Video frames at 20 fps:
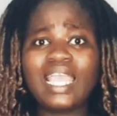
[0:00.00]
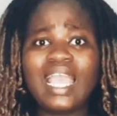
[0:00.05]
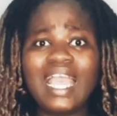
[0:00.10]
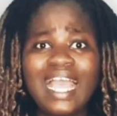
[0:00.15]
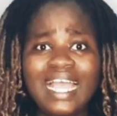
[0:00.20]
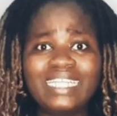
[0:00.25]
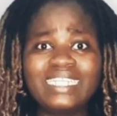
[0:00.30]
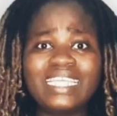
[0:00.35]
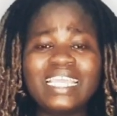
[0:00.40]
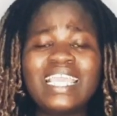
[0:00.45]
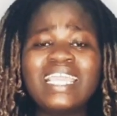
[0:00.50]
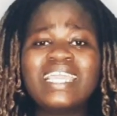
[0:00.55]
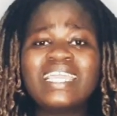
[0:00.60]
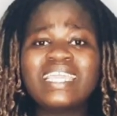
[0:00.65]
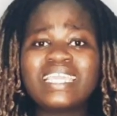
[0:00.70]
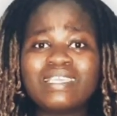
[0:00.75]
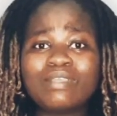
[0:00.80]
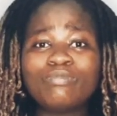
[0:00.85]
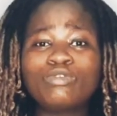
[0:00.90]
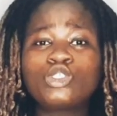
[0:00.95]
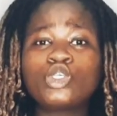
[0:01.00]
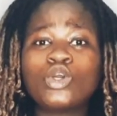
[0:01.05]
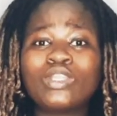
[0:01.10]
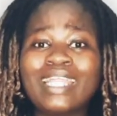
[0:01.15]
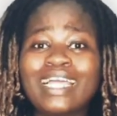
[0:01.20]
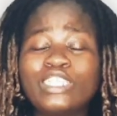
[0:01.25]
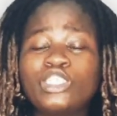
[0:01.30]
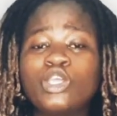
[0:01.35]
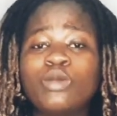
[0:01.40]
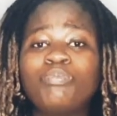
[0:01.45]
And so
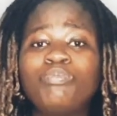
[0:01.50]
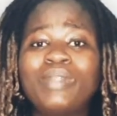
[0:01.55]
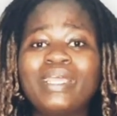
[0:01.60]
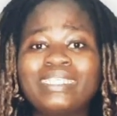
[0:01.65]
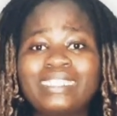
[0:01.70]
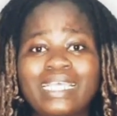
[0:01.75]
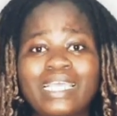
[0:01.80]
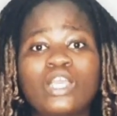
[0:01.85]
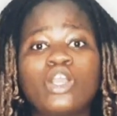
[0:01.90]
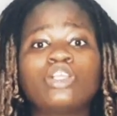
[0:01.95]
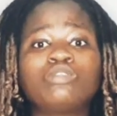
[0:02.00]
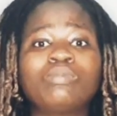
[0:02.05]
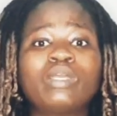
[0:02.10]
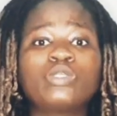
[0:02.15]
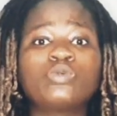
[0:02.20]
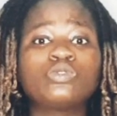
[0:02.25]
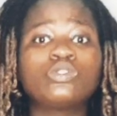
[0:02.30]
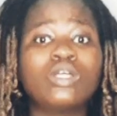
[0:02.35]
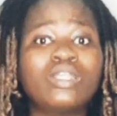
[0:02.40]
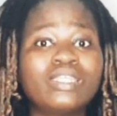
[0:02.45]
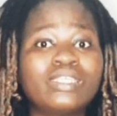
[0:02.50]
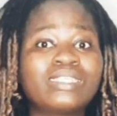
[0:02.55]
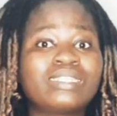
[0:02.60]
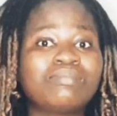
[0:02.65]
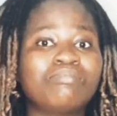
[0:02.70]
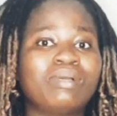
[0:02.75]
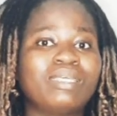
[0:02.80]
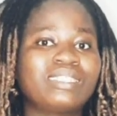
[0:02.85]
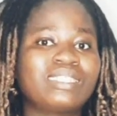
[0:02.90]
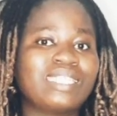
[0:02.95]
that your breast engorgement will not lead to
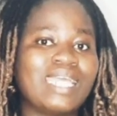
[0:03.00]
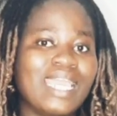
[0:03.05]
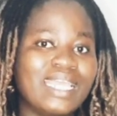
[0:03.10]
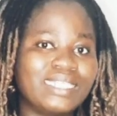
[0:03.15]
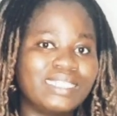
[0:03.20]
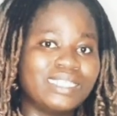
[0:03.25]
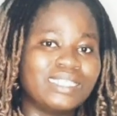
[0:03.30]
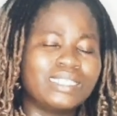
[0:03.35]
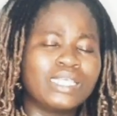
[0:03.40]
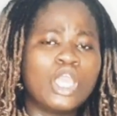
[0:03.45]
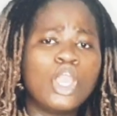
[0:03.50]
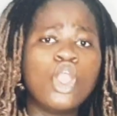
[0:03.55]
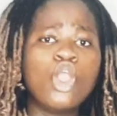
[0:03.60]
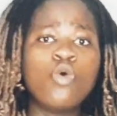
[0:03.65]
mastitis.